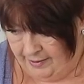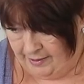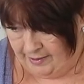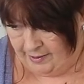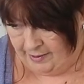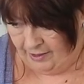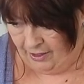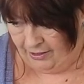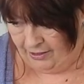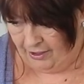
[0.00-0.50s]

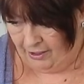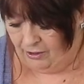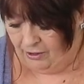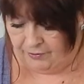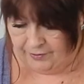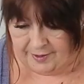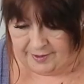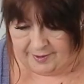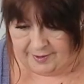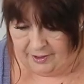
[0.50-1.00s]
There's nothing
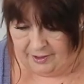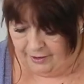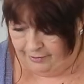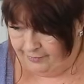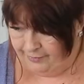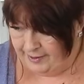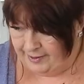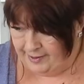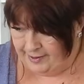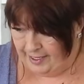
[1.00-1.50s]
on the
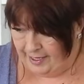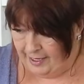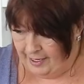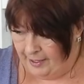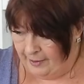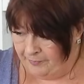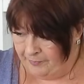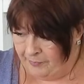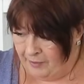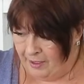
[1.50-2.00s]
surface
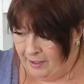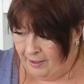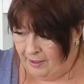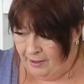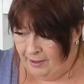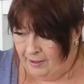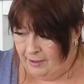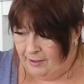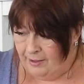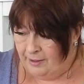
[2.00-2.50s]
here.
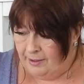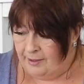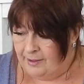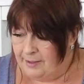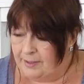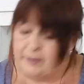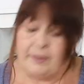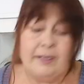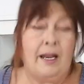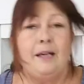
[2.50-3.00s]

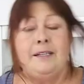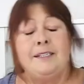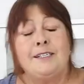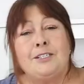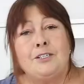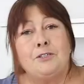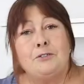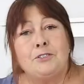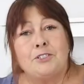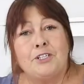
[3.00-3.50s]
So I'd like
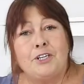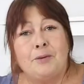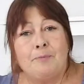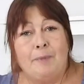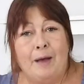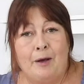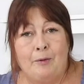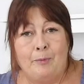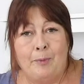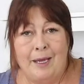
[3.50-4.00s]
to talk to you
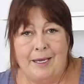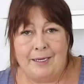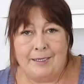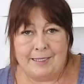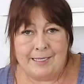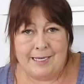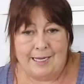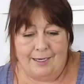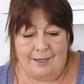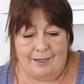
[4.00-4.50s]
about
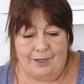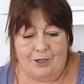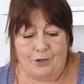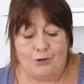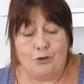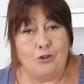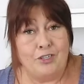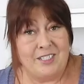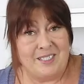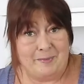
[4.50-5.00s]
painting
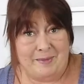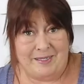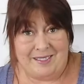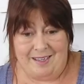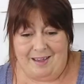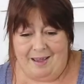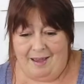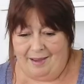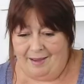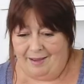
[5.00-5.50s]
your Christmas
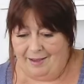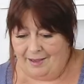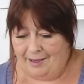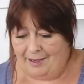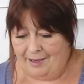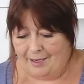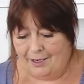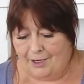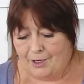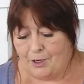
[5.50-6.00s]
cake.
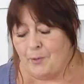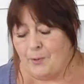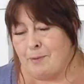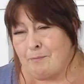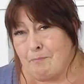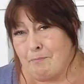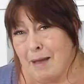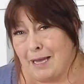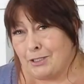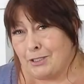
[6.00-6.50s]
Can you
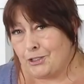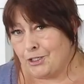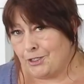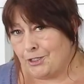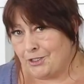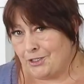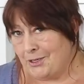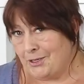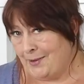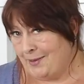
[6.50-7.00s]

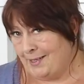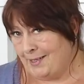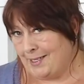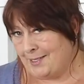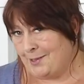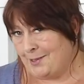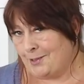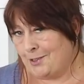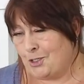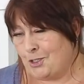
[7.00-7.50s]
imagine doing
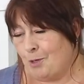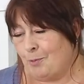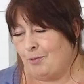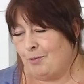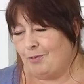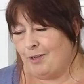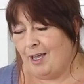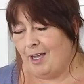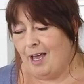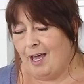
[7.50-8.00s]
this on the top
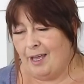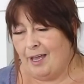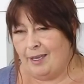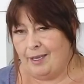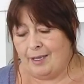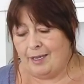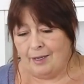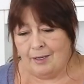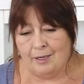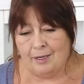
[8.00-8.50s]
of a
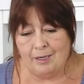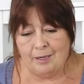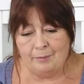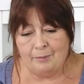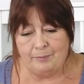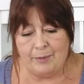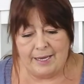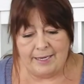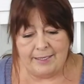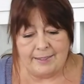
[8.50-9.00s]
cake?
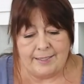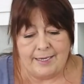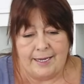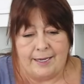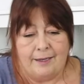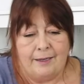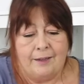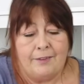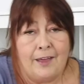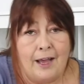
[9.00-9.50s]

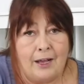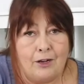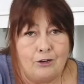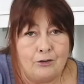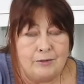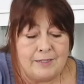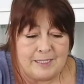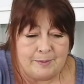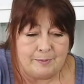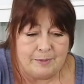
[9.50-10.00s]
Painting that
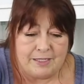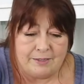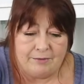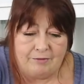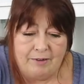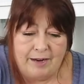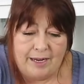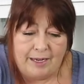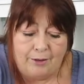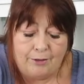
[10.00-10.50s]
Christmas
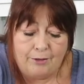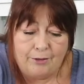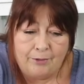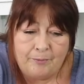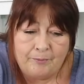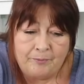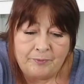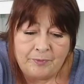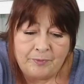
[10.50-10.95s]
wreath.